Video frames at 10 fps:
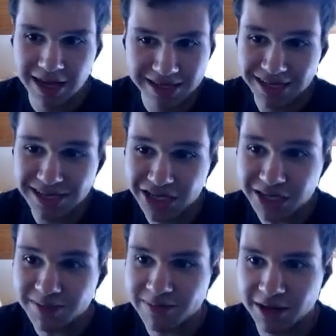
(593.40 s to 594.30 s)
he
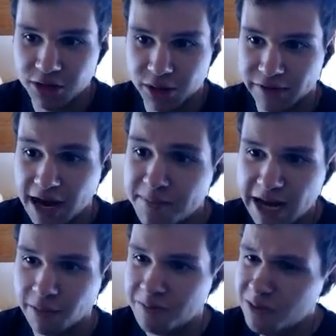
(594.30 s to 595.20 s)
just makes better use of it. I
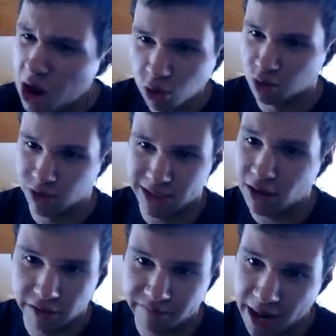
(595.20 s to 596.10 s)
make no use at
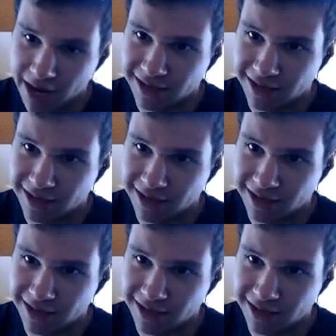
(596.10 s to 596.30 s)
all of mine.